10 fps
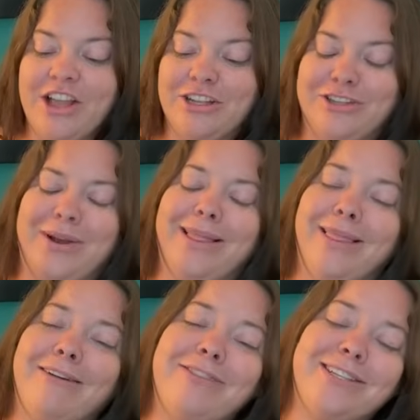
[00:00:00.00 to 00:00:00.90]
So I
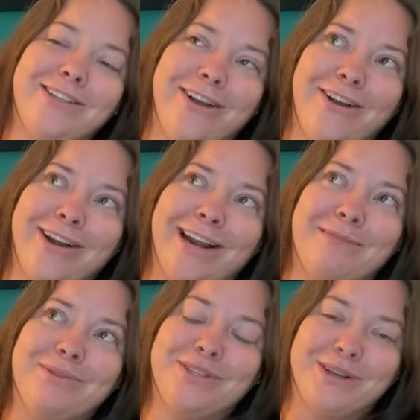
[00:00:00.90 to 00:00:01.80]
love this yarn, and
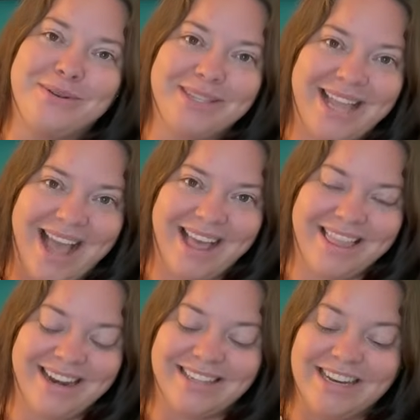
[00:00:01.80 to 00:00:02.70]
I'm so sad
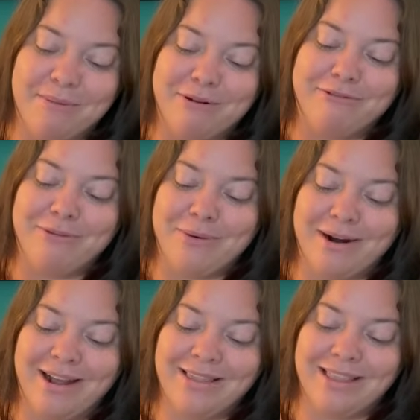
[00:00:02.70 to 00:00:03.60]
that it's number
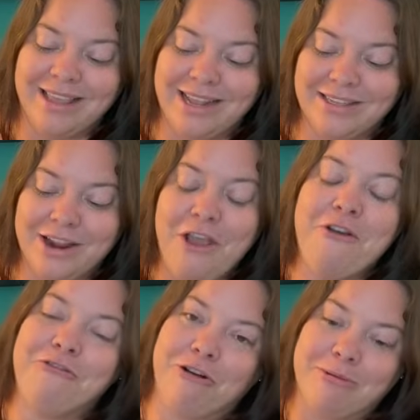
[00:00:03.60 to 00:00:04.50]
4 on the list
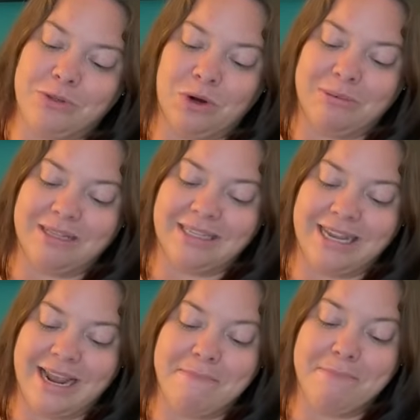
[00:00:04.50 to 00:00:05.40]
for
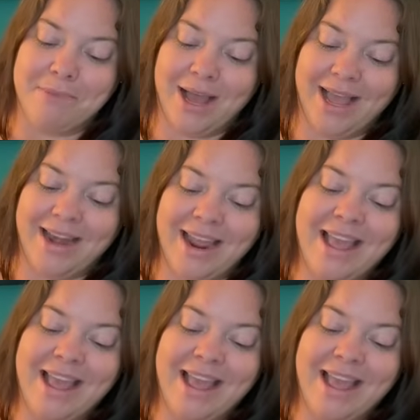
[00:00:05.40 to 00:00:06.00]
absorbency, but